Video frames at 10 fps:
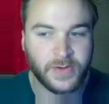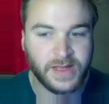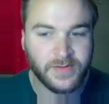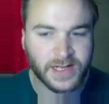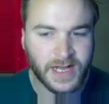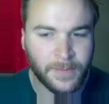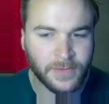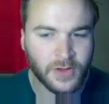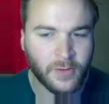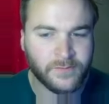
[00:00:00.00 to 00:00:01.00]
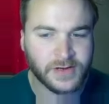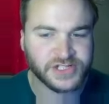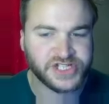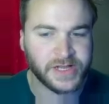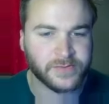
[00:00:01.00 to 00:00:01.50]
and even a couple
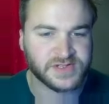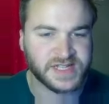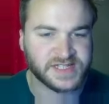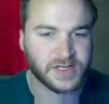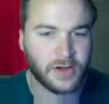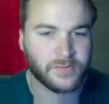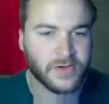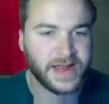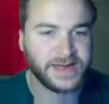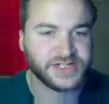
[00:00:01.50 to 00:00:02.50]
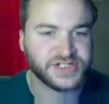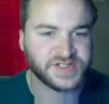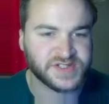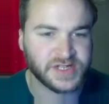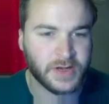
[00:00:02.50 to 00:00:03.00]
overachievers that saw over 8
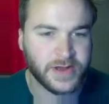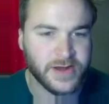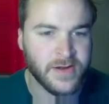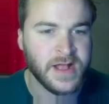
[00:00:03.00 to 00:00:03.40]
inches of snow here